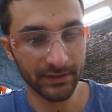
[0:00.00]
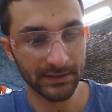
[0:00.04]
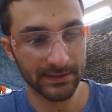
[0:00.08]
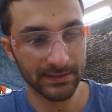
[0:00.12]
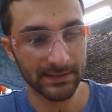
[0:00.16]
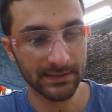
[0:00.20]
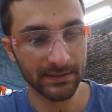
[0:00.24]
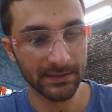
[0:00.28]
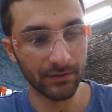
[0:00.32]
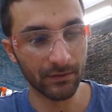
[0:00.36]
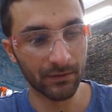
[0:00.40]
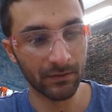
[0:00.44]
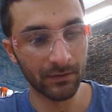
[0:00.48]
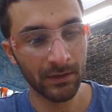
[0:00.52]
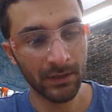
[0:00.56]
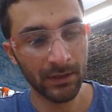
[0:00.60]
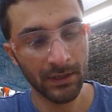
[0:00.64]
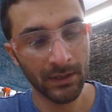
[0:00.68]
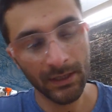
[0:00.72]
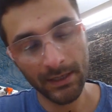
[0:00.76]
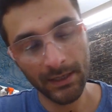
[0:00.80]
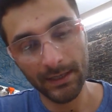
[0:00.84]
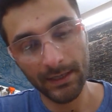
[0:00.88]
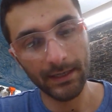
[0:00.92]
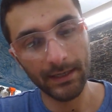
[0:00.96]
So
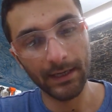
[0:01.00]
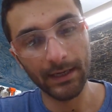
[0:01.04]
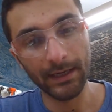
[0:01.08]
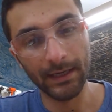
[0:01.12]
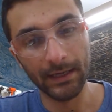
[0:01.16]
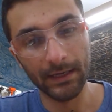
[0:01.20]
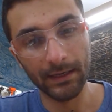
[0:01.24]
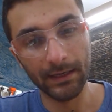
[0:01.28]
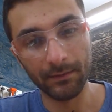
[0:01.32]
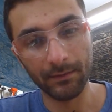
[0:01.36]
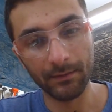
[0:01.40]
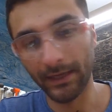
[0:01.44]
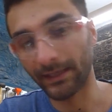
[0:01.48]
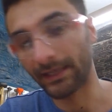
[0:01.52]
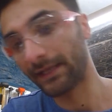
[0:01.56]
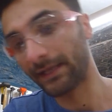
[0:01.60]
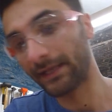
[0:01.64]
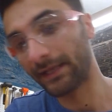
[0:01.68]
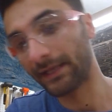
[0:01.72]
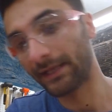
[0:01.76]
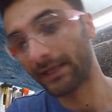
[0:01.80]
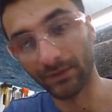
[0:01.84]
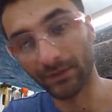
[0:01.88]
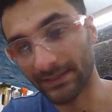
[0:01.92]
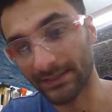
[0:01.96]
I don't know,
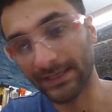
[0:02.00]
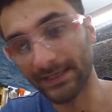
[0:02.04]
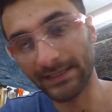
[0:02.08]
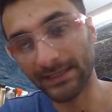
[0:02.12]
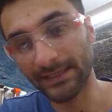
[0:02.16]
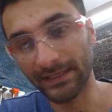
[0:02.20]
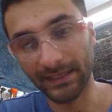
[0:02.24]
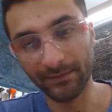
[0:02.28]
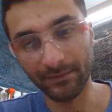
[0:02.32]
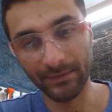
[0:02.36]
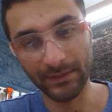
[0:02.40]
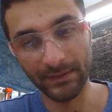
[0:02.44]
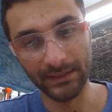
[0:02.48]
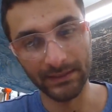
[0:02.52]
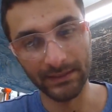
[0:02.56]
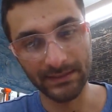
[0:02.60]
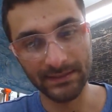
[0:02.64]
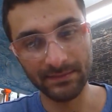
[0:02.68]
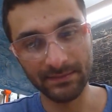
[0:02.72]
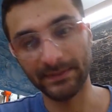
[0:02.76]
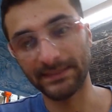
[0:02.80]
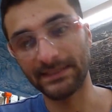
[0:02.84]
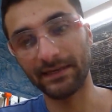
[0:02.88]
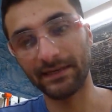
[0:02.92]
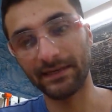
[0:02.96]
that they didn't give me the
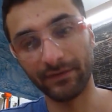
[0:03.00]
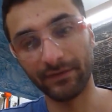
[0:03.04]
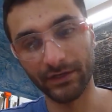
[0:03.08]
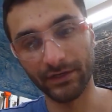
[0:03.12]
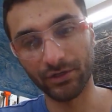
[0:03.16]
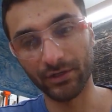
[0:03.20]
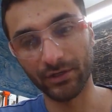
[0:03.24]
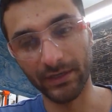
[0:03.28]
specific tree.